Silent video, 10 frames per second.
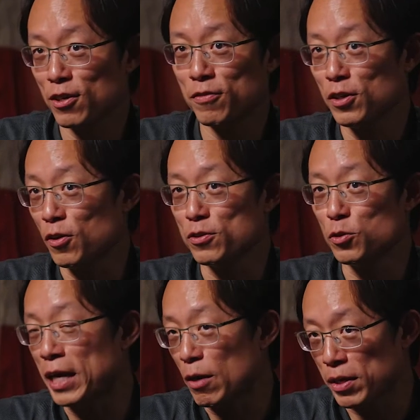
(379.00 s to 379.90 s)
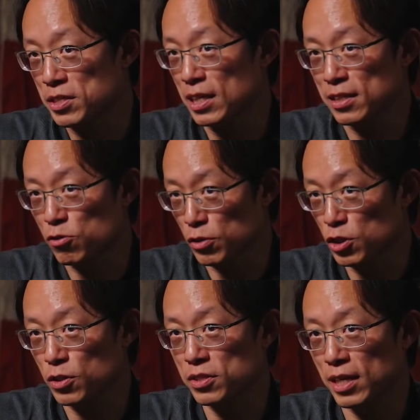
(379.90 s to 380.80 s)
sort of, you know, do KYC in the
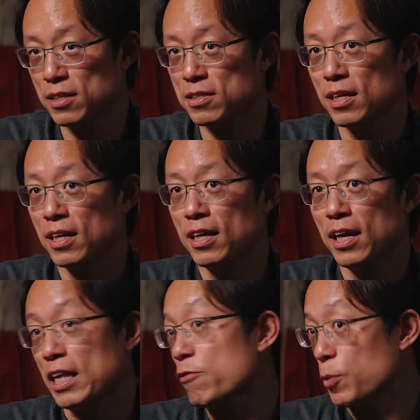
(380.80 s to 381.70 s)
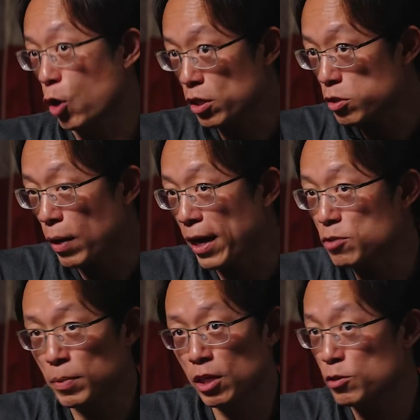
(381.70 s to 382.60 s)
traditional sense. They have to be authorized,
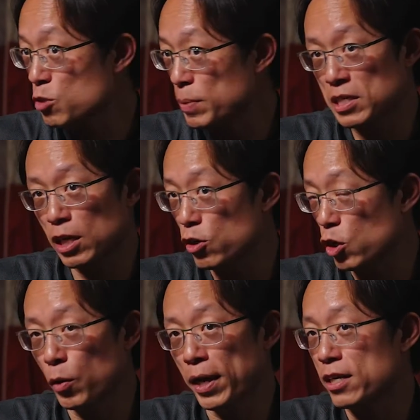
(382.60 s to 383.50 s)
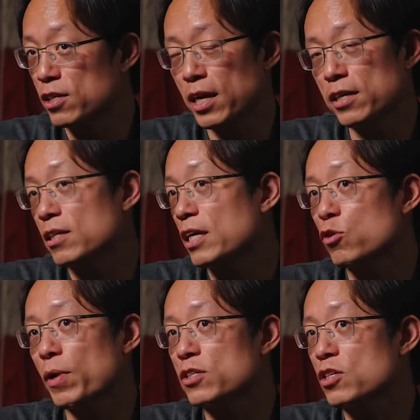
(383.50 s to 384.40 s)
but they're just basically going to go ahead and
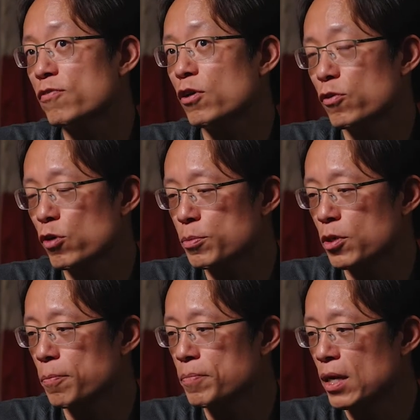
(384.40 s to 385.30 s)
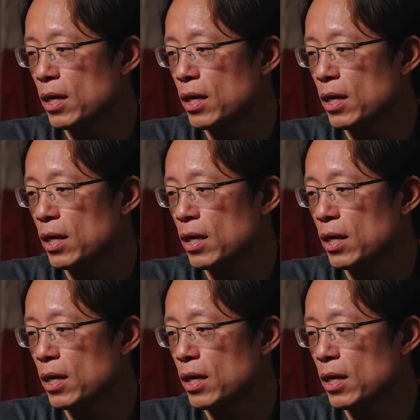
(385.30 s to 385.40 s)
trade stuff over crypto.